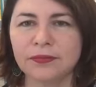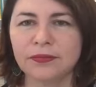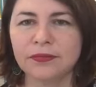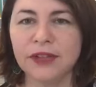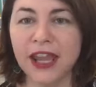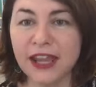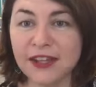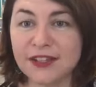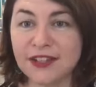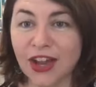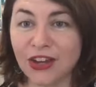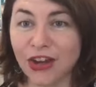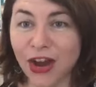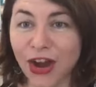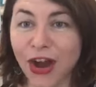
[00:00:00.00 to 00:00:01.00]
Yes,
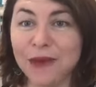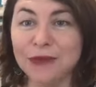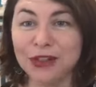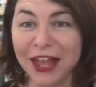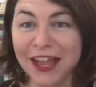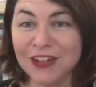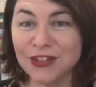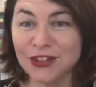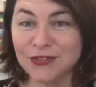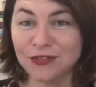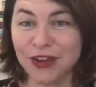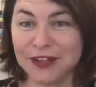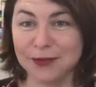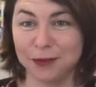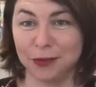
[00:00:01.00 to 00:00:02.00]
I know. I'm glad
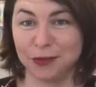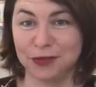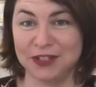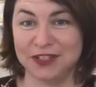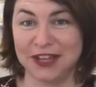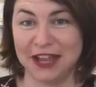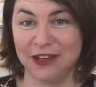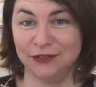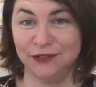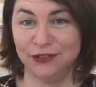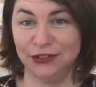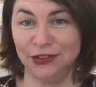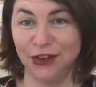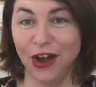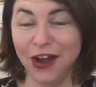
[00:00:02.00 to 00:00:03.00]
Facebook was down for
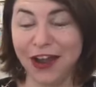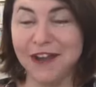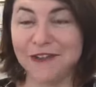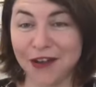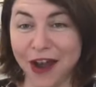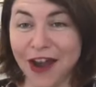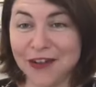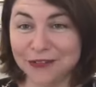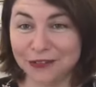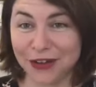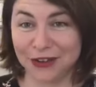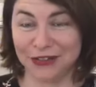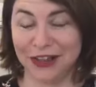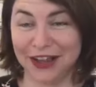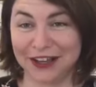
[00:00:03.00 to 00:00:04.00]
you. I
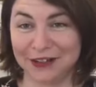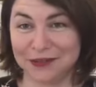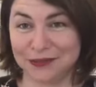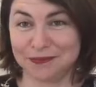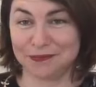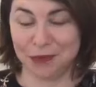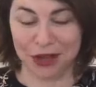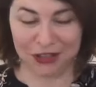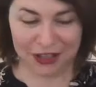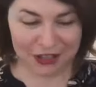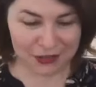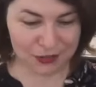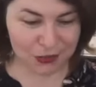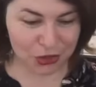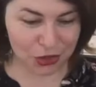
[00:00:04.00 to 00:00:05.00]
felt like my
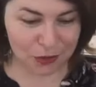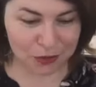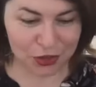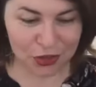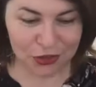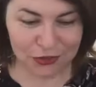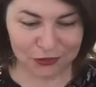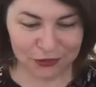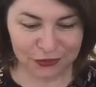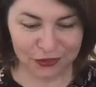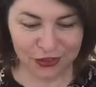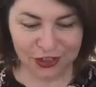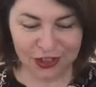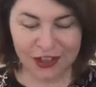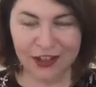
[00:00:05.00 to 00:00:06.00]
legs were chopped off.
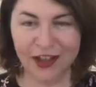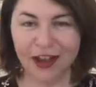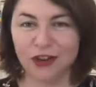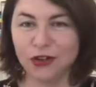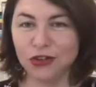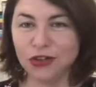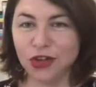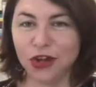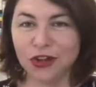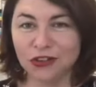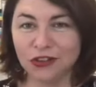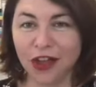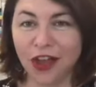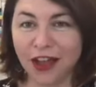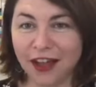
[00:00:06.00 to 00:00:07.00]
I couldn't go
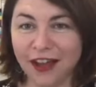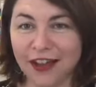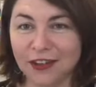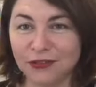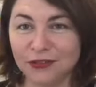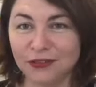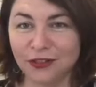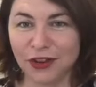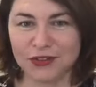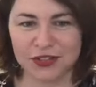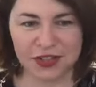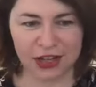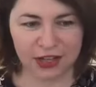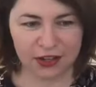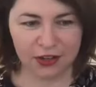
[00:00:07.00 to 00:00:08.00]
live. I was
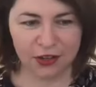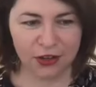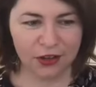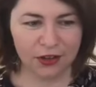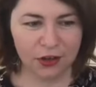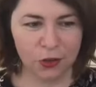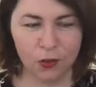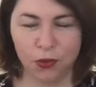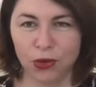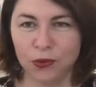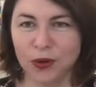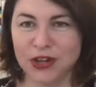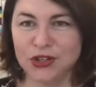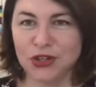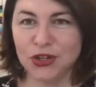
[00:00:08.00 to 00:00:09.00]
like, what do
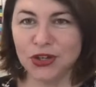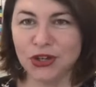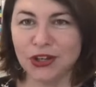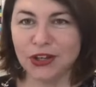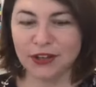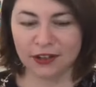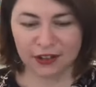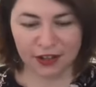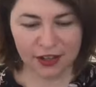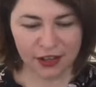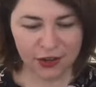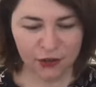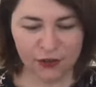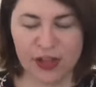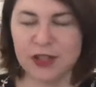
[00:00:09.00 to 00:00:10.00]
I do?
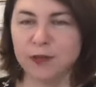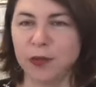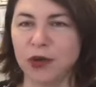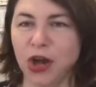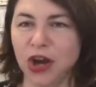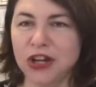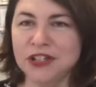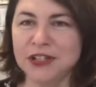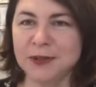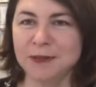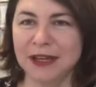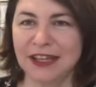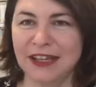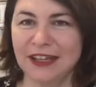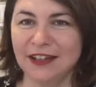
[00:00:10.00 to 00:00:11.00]
Facebook owns
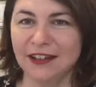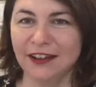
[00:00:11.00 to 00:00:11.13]
me.